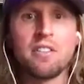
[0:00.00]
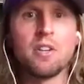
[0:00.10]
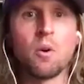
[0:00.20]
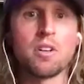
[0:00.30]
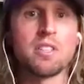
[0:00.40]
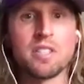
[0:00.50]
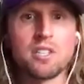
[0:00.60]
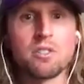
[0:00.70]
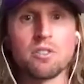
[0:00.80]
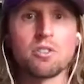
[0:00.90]
the
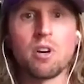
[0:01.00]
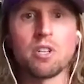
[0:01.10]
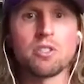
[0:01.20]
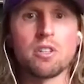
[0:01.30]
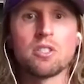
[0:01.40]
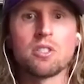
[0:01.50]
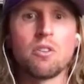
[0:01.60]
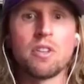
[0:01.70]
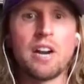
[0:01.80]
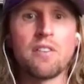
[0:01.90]
organizational structure so
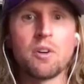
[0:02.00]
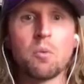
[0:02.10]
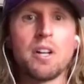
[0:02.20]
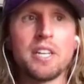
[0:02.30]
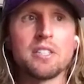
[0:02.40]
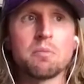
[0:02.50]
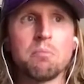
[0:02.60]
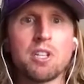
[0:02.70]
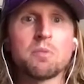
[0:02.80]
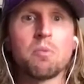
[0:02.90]
that everyone is
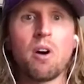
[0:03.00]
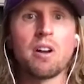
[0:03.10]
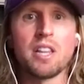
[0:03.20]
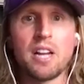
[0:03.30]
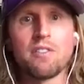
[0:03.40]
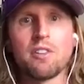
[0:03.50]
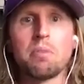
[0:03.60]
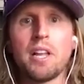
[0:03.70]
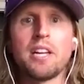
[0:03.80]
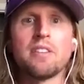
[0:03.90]
much more on a level
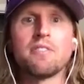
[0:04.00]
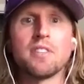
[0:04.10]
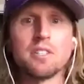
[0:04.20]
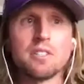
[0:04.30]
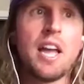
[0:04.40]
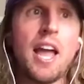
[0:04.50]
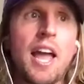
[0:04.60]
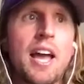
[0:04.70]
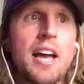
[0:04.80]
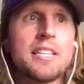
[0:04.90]
playing field.
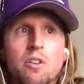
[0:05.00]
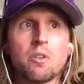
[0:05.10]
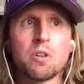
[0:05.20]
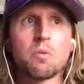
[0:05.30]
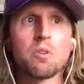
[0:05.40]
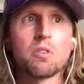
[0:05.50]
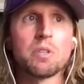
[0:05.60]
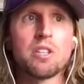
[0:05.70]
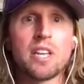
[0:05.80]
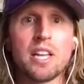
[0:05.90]
And in the real world, we
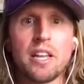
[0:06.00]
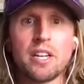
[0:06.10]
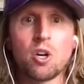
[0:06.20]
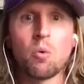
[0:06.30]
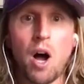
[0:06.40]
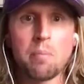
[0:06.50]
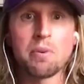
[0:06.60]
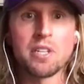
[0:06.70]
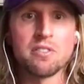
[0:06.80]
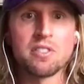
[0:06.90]
look at like
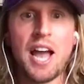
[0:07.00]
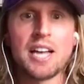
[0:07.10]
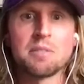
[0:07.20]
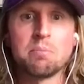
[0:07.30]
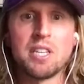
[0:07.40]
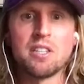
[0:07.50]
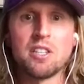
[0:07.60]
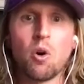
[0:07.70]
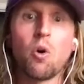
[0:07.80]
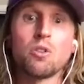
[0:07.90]
cooperatives as being
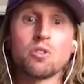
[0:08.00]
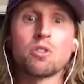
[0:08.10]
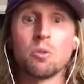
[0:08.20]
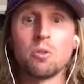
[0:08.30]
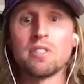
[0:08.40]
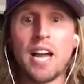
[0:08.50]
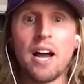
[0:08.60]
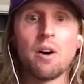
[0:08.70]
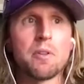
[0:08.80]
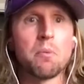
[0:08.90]
the old school
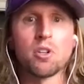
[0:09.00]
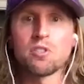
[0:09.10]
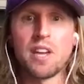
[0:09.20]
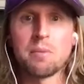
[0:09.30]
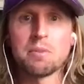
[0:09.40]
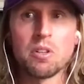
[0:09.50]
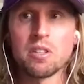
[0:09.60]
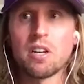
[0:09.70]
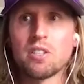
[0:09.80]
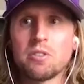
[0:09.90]
DAO. The most famous in the
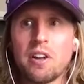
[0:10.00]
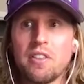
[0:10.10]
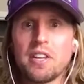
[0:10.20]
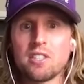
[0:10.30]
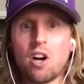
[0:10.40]
country, I think, is